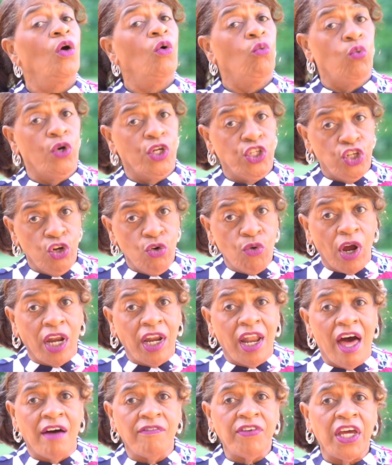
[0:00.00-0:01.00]
When you are
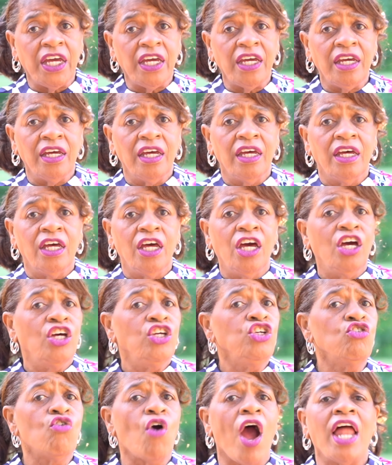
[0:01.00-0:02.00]
loving,
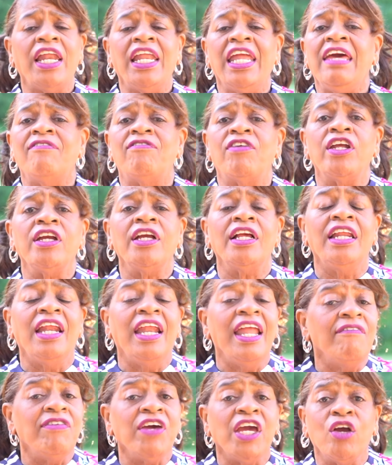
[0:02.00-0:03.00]
you are living,
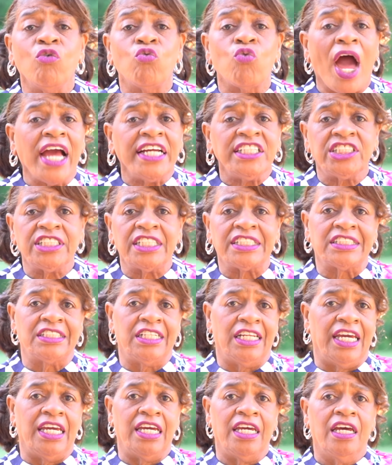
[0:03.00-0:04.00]
living
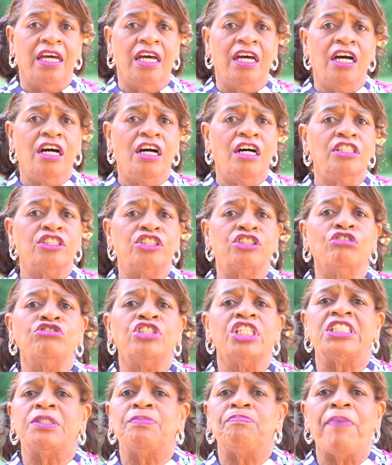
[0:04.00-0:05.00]
righteously. So
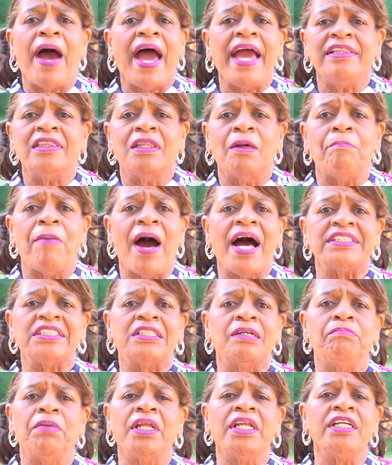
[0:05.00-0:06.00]
despite the
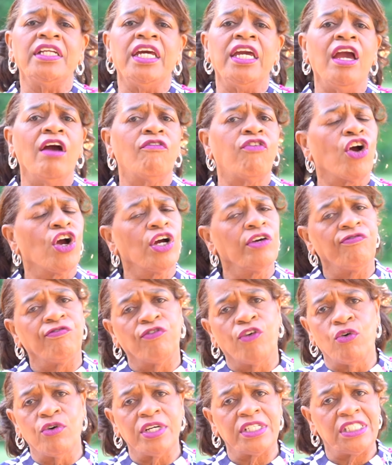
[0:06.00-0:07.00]
possibility of
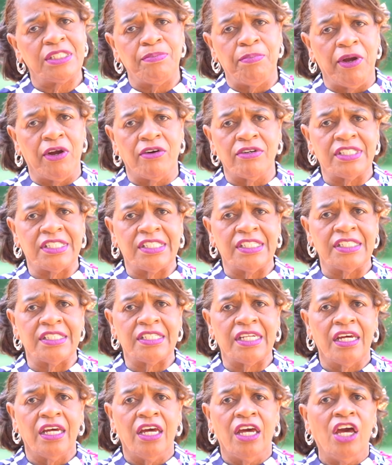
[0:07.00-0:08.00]
hurtful experiences,
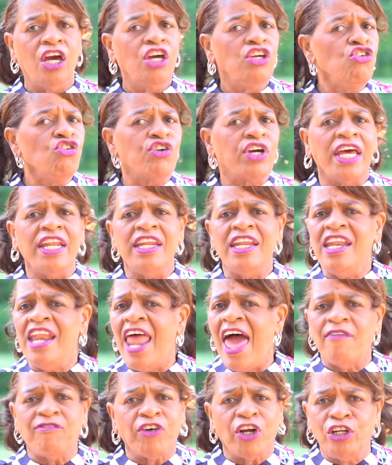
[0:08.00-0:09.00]
you can
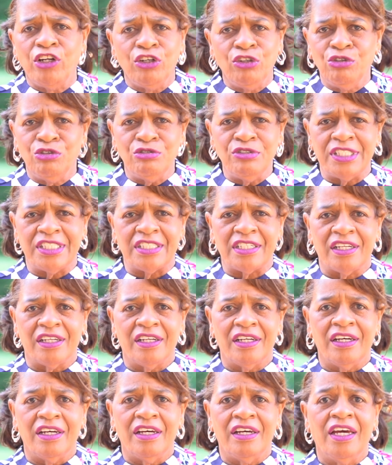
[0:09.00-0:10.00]
never lose.
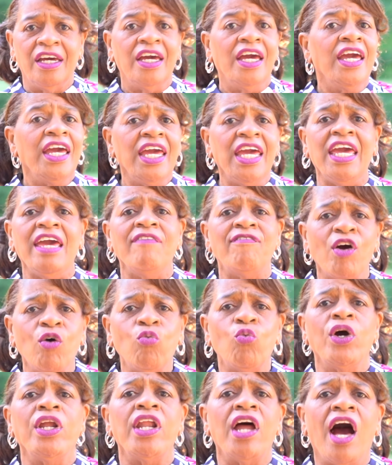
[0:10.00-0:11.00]
Even
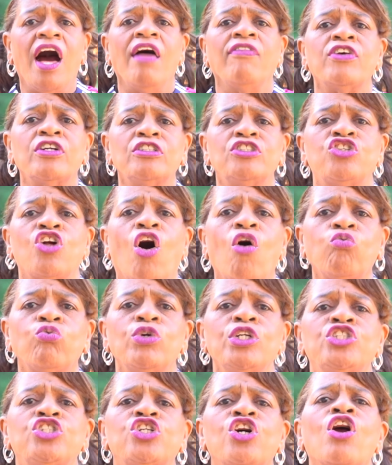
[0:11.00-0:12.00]
when others don't
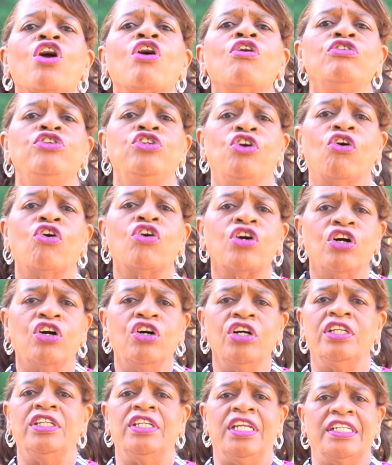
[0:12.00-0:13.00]
return your
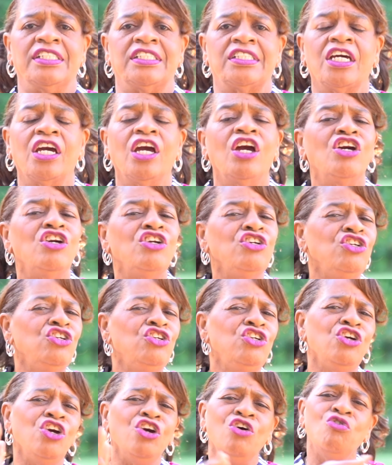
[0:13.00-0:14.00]
goodness,
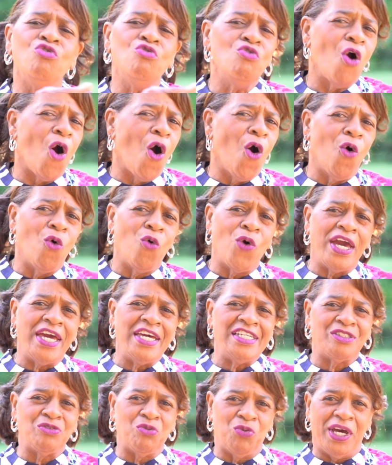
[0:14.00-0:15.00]
you
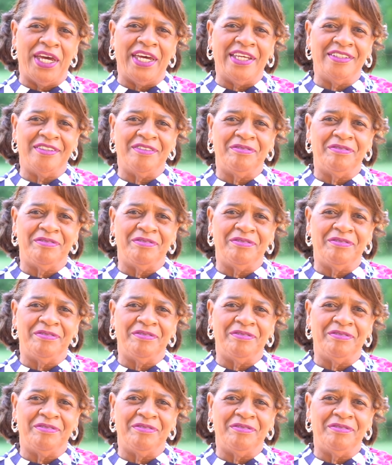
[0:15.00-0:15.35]
always win.